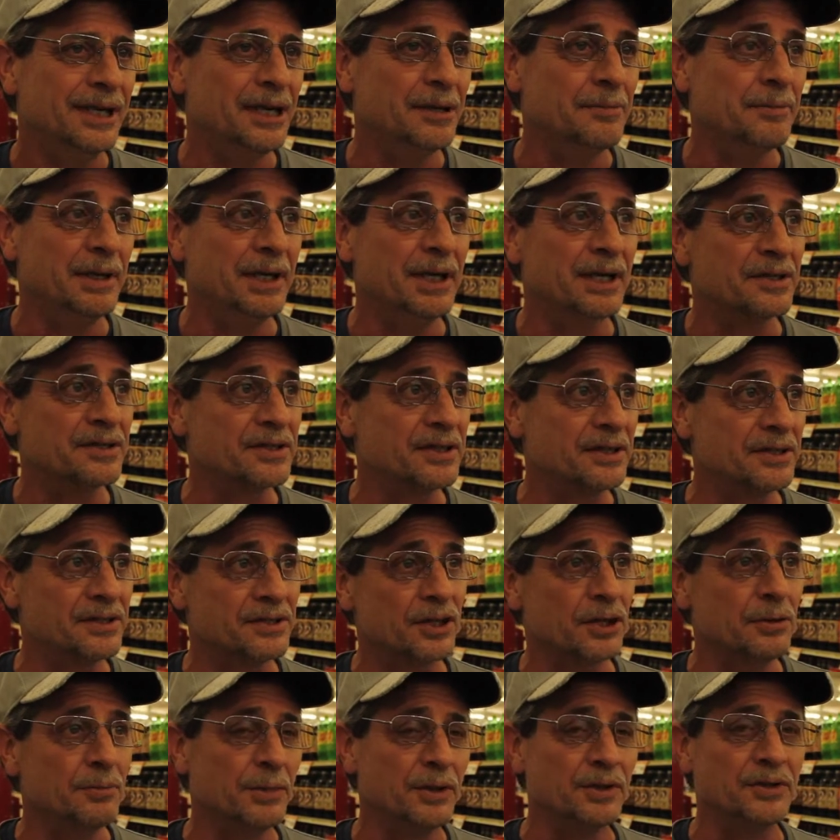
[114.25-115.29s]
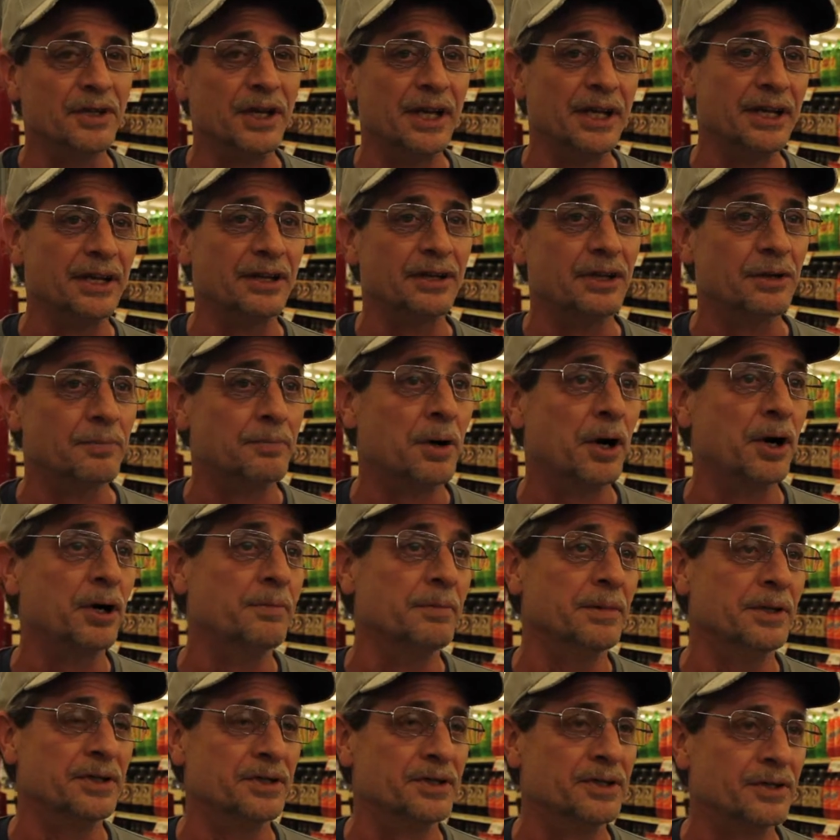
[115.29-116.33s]
I mean, it's, it's almost like a
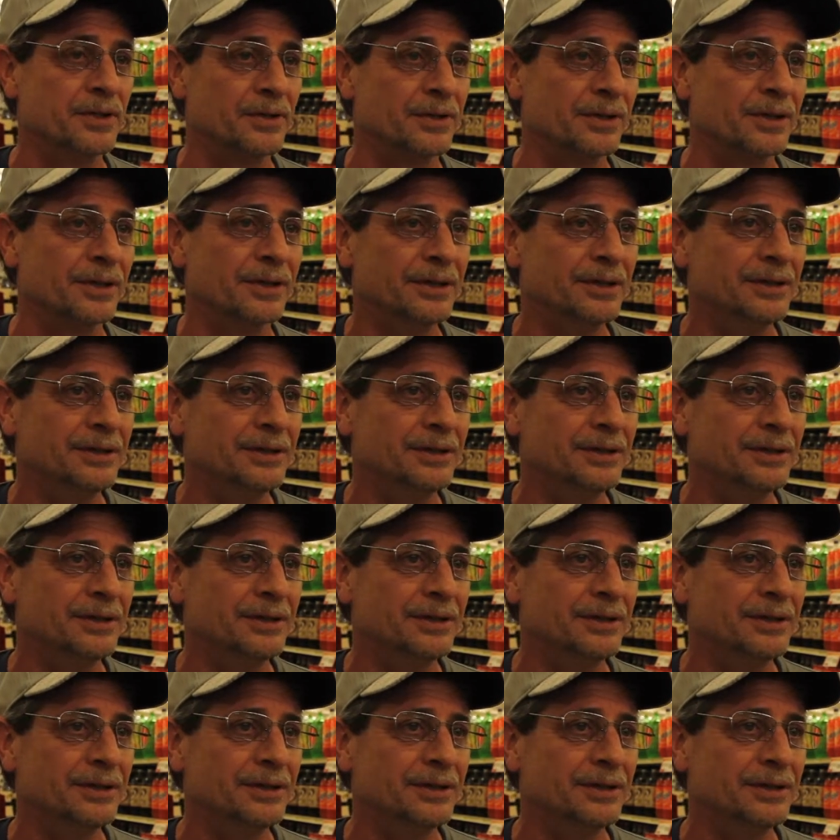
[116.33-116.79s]
department store.